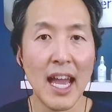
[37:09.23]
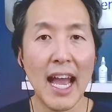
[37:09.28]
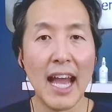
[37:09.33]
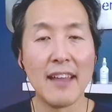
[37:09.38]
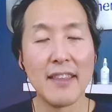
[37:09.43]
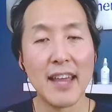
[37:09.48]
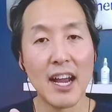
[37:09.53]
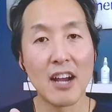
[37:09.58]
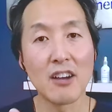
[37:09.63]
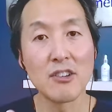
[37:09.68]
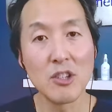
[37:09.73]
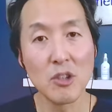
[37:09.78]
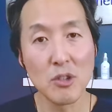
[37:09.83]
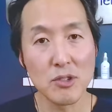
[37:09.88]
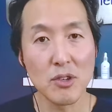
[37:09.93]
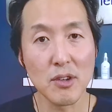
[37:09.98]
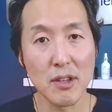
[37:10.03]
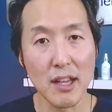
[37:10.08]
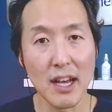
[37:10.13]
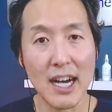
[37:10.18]
and they are
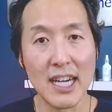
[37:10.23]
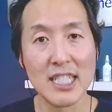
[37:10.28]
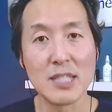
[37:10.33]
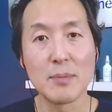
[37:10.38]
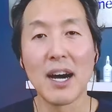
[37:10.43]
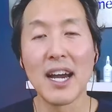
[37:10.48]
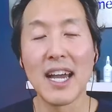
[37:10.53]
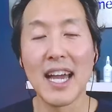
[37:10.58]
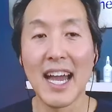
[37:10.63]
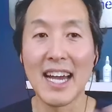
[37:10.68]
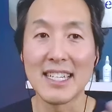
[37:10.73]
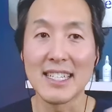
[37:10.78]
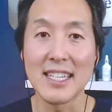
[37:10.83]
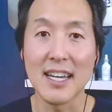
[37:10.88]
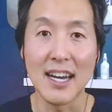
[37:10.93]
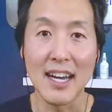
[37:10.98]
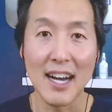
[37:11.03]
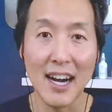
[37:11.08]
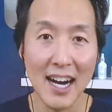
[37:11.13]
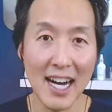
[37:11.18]
neutralized by
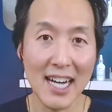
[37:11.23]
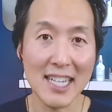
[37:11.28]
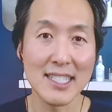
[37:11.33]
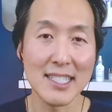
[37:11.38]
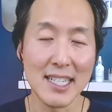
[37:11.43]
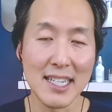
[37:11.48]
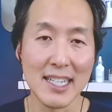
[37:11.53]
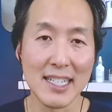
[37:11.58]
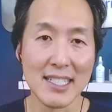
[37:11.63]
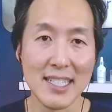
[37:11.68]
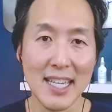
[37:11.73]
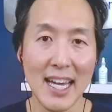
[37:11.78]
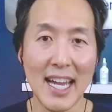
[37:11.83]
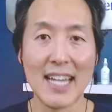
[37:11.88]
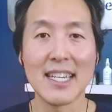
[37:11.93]
antioxidants.